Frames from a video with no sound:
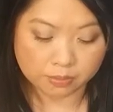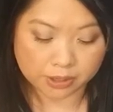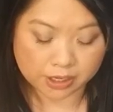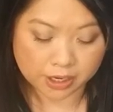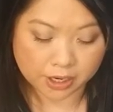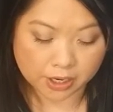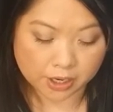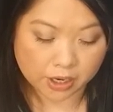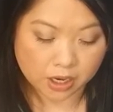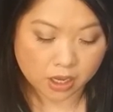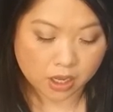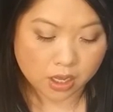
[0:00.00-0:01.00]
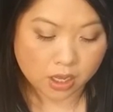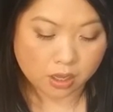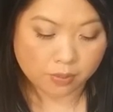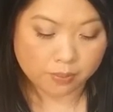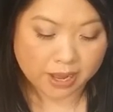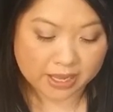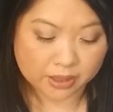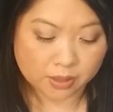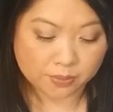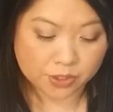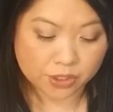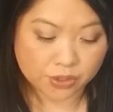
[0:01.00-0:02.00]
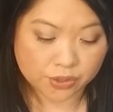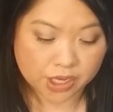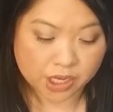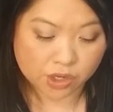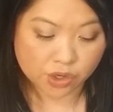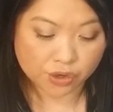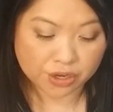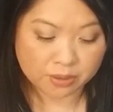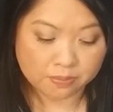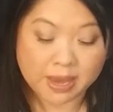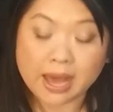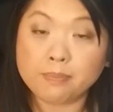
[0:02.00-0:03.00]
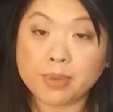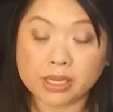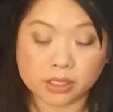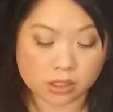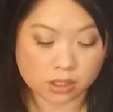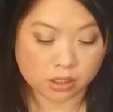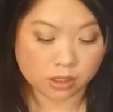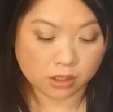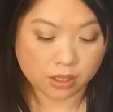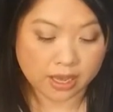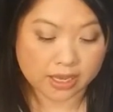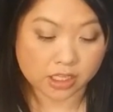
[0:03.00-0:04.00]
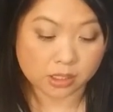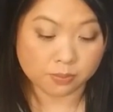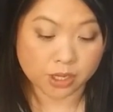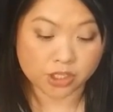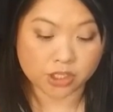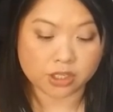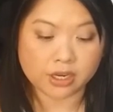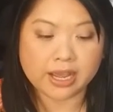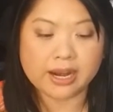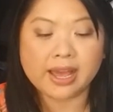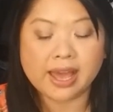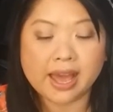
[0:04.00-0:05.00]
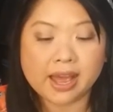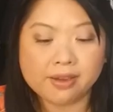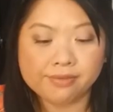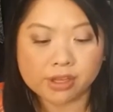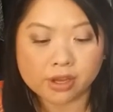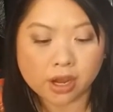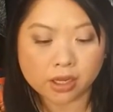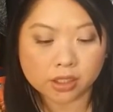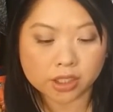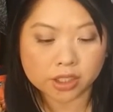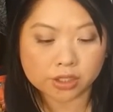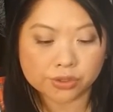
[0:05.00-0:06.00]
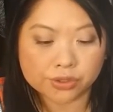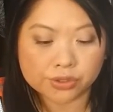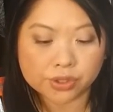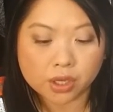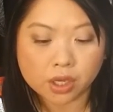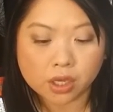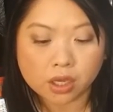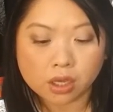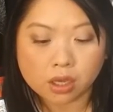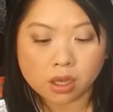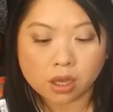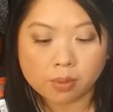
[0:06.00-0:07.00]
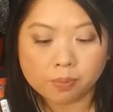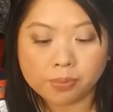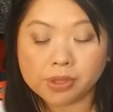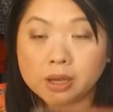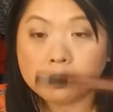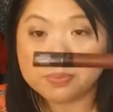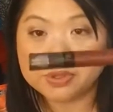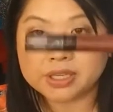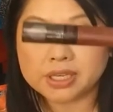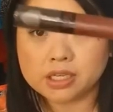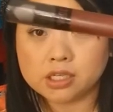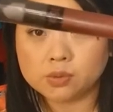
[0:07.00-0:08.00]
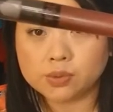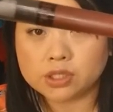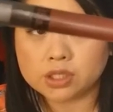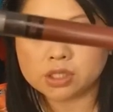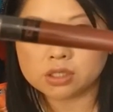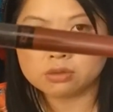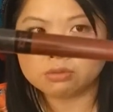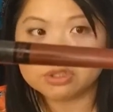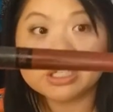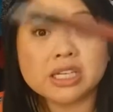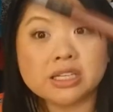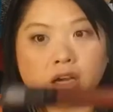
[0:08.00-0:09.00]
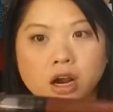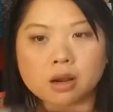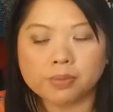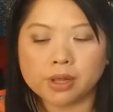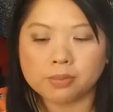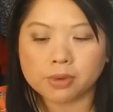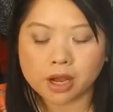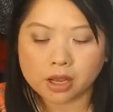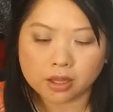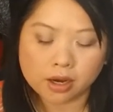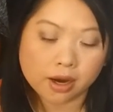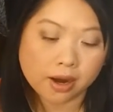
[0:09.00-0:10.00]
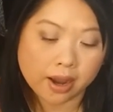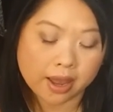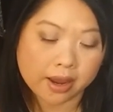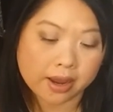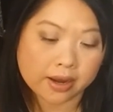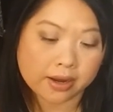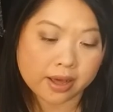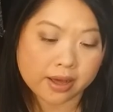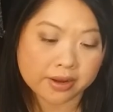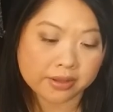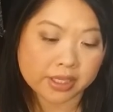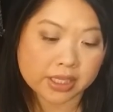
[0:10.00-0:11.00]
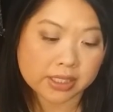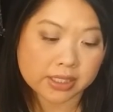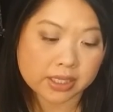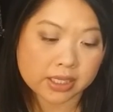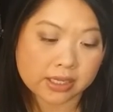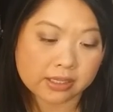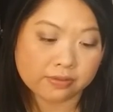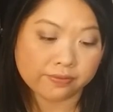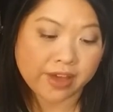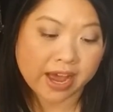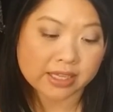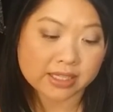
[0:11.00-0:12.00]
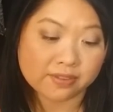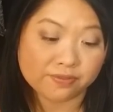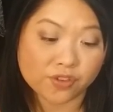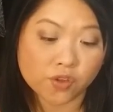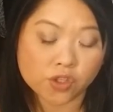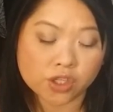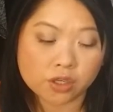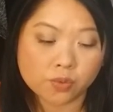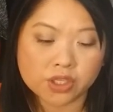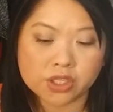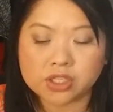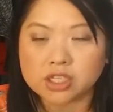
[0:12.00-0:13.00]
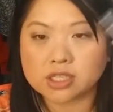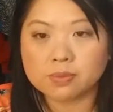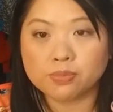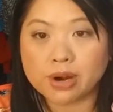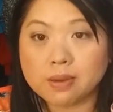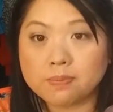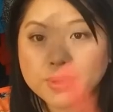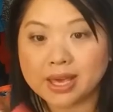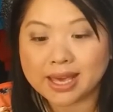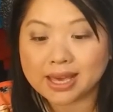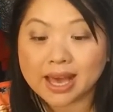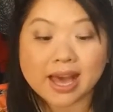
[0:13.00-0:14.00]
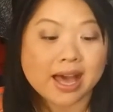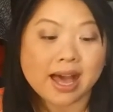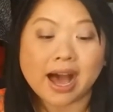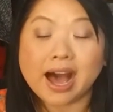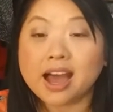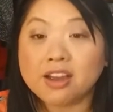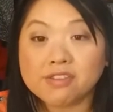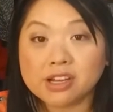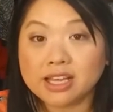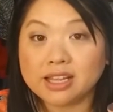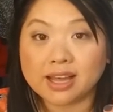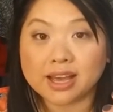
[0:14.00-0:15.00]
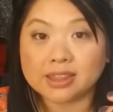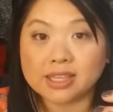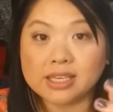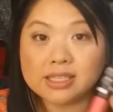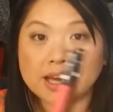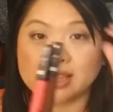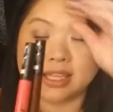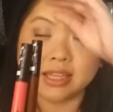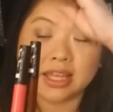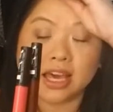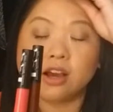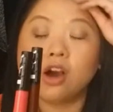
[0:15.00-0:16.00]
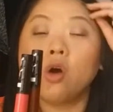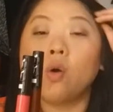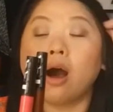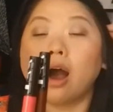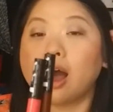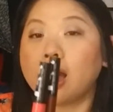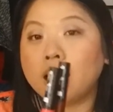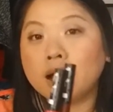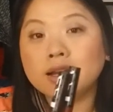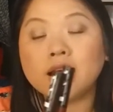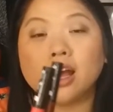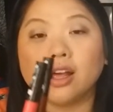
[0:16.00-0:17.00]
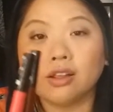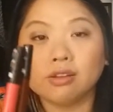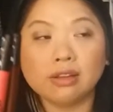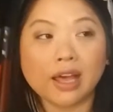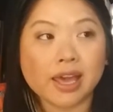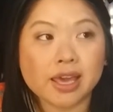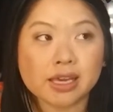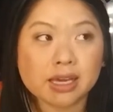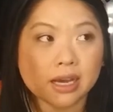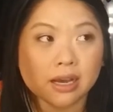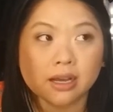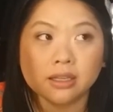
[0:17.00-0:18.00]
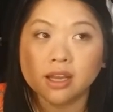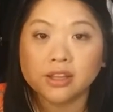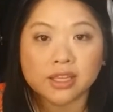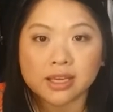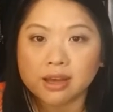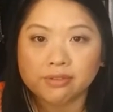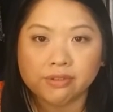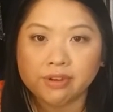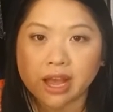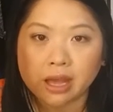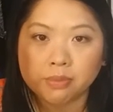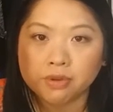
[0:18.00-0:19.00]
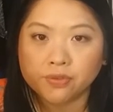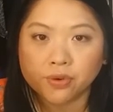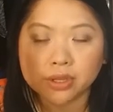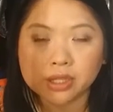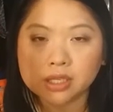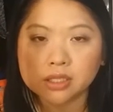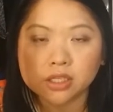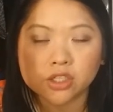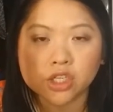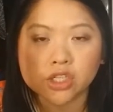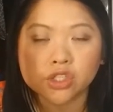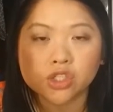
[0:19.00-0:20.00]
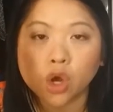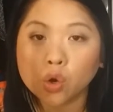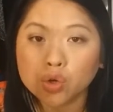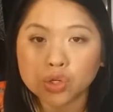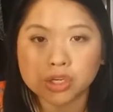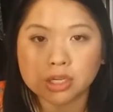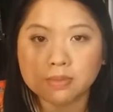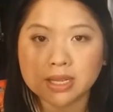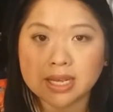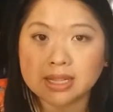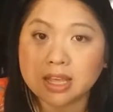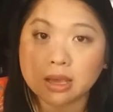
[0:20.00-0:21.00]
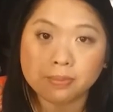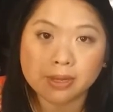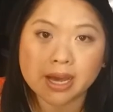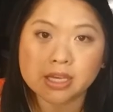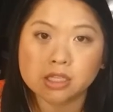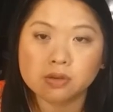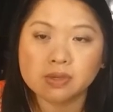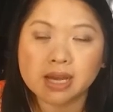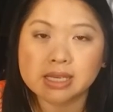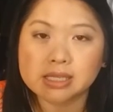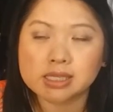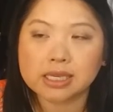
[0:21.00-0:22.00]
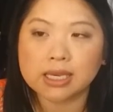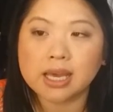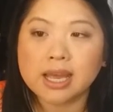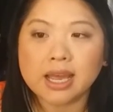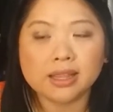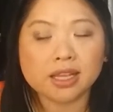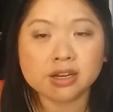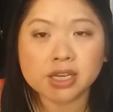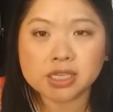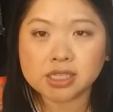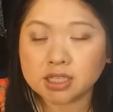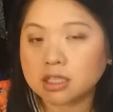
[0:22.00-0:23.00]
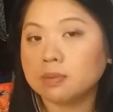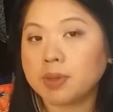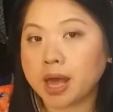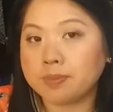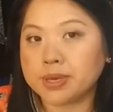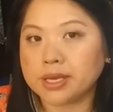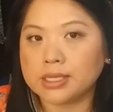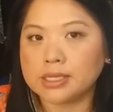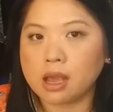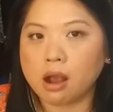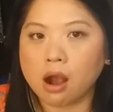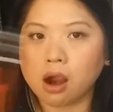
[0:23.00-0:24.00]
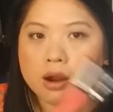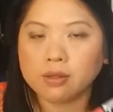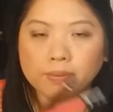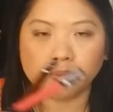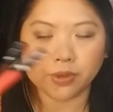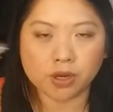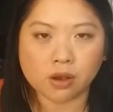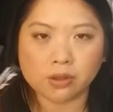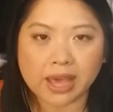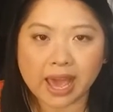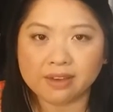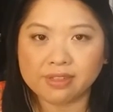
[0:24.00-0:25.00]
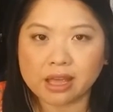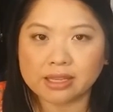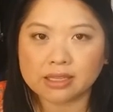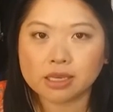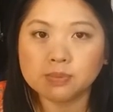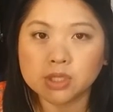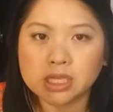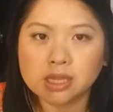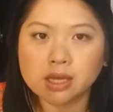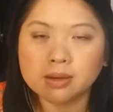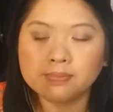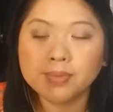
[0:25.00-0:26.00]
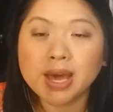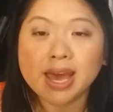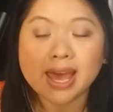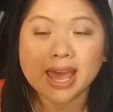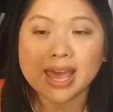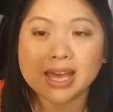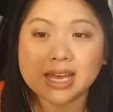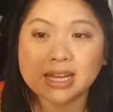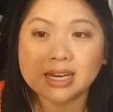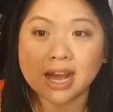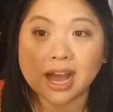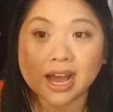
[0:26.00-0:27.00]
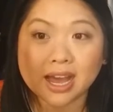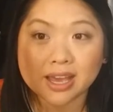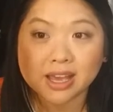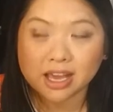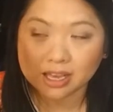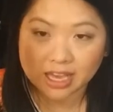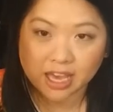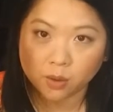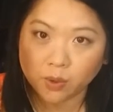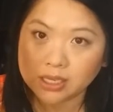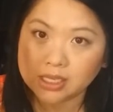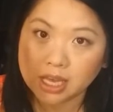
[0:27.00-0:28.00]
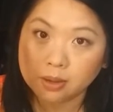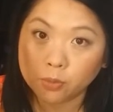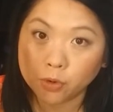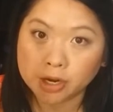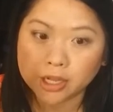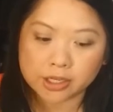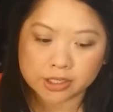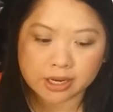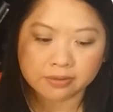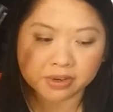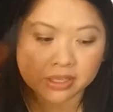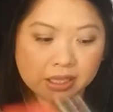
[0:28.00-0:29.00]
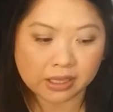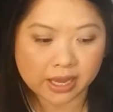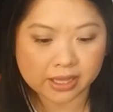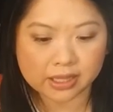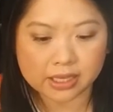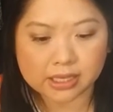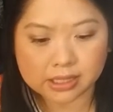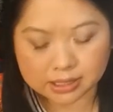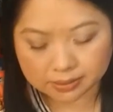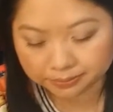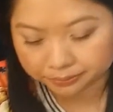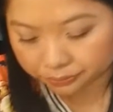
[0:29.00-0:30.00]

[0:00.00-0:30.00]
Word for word: Blur by Lip Studio Cream Matte Pencil and Smudger, and I have the colors Plum Please, which is a really dark plum color, and then this is Fast and Fuchsia, which is just a bright pink. I really like these. I think they go on like nothing I've ever had before. These are just so creamy and they apply so nicely and they're easy to apply because they are, you know, they have that tip to them and I can't wait to get more colors. I really like these.